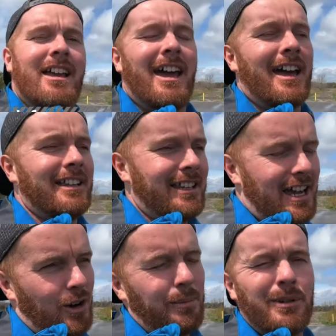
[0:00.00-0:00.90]
And
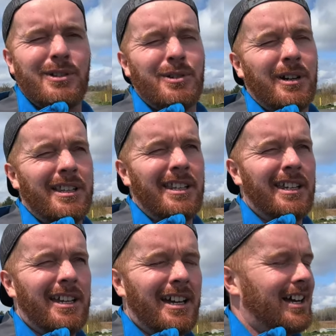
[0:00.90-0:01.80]
yeah, hope you enjoyed
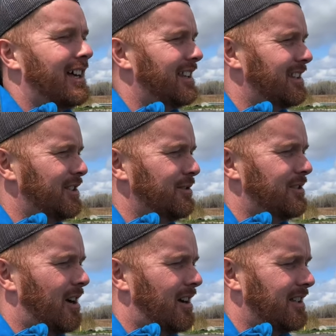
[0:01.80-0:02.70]
the uh, the new
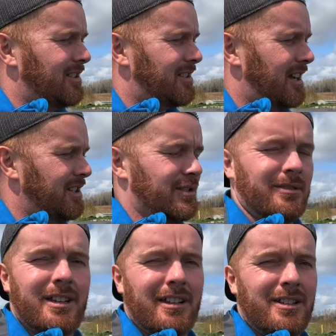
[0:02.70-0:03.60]
Dodge Nitro
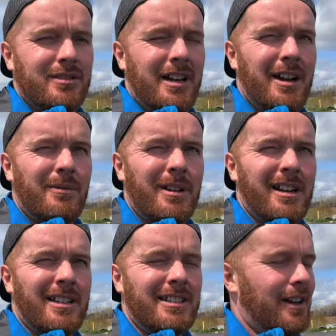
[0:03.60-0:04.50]
down the track. We're
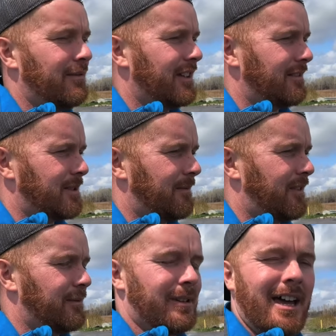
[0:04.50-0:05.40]
gonna definitely have some
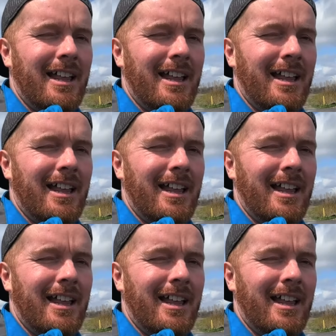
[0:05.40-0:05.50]
fun with that